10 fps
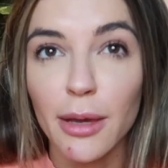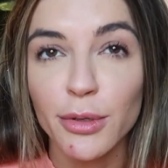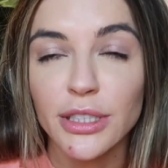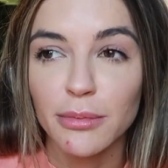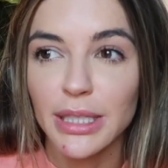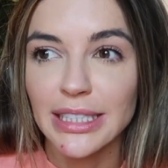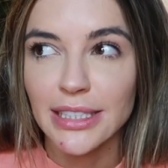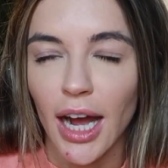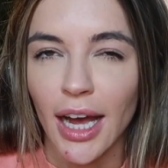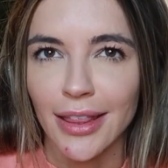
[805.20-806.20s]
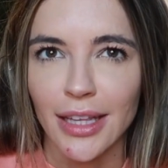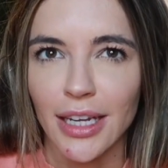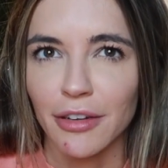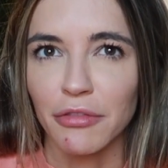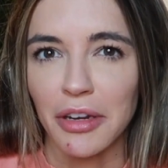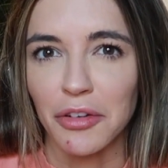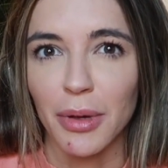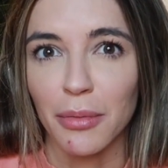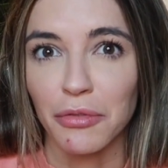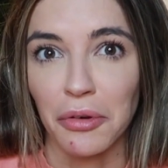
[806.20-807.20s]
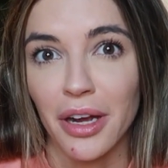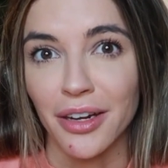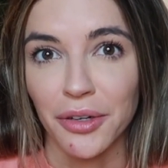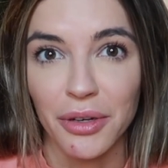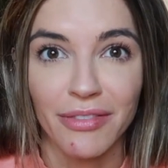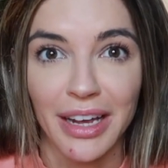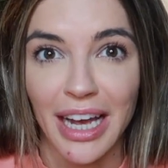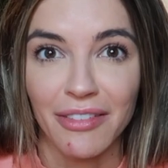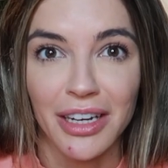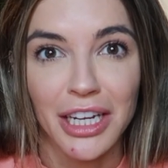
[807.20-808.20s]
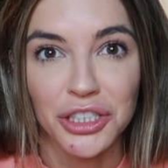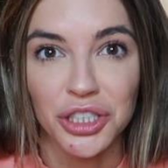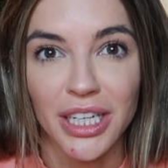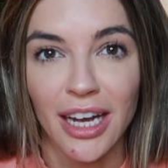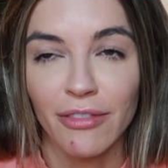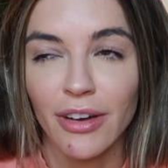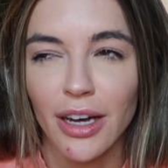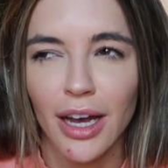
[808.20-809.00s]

camo seamless, I think I've raved about before. I don't know. If I haven't, I should have.